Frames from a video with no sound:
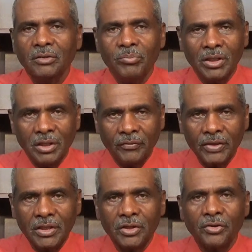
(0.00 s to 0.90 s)

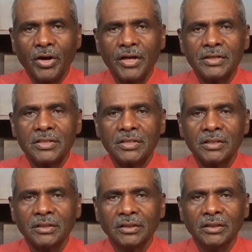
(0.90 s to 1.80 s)
Beloved in
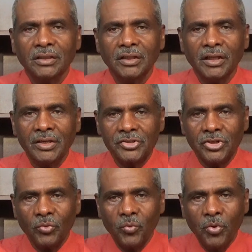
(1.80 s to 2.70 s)
Christ, it is
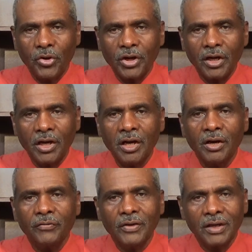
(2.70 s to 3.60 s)
a work
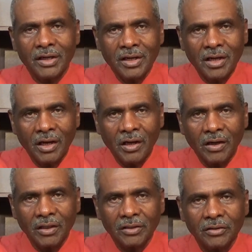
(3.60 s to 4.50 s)
of
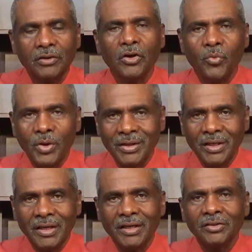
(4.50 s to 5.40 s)
God
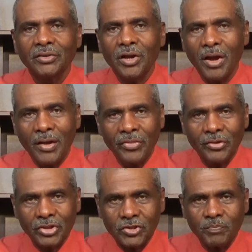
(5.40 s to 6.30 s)
within
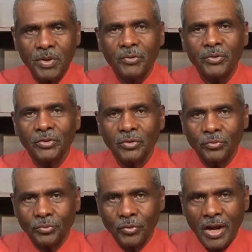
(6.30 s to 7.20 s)
the spirit
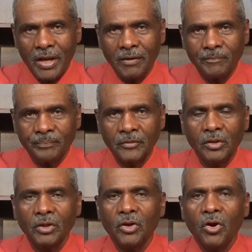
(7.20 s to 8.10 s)
realm.
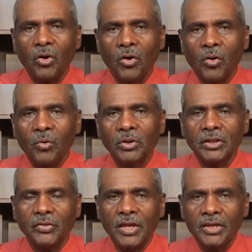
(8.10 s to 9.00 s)

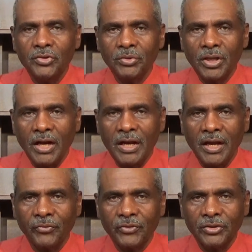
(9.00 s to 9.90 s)
Only thing you and I
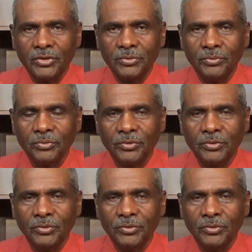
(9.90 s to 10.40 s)
have to do